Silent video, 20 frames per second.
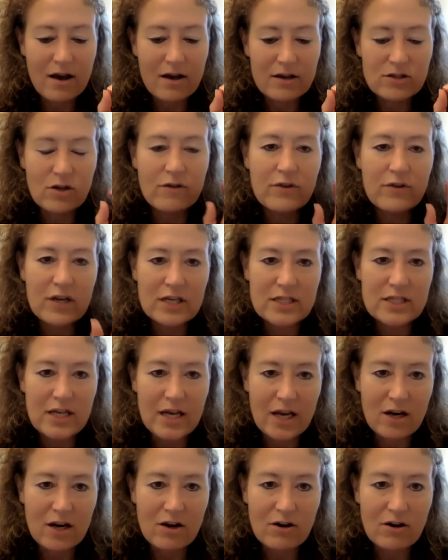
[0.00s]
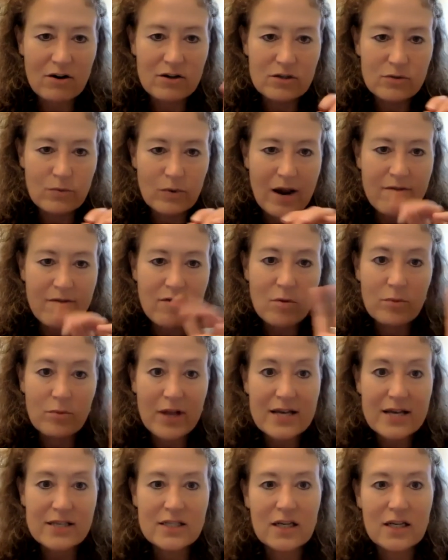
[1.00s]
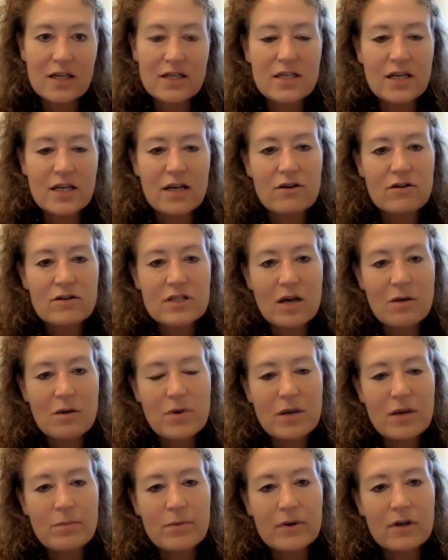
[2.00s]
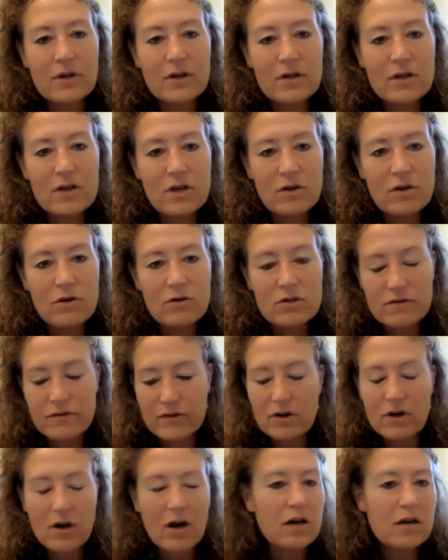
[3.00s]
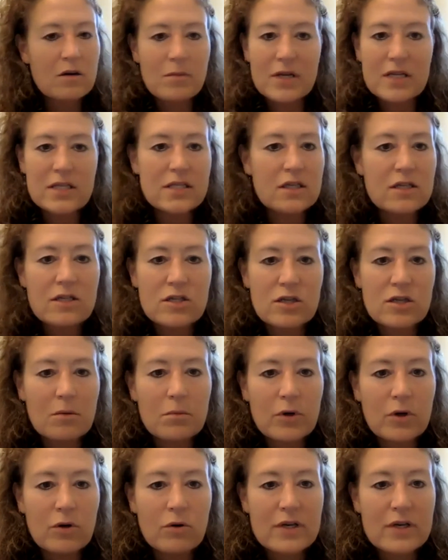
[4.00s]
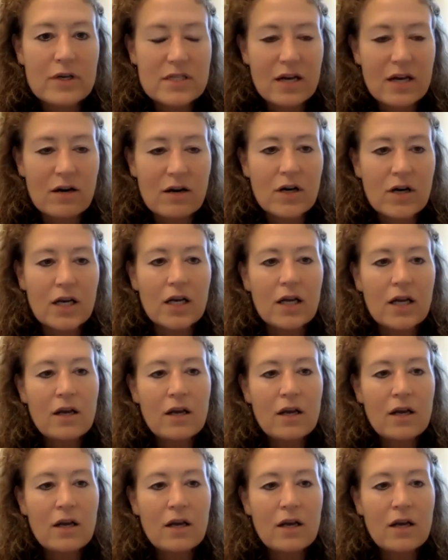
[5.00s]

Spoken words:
sort of containers, whatever plastic containers that people use for condiments and shampoo, etc.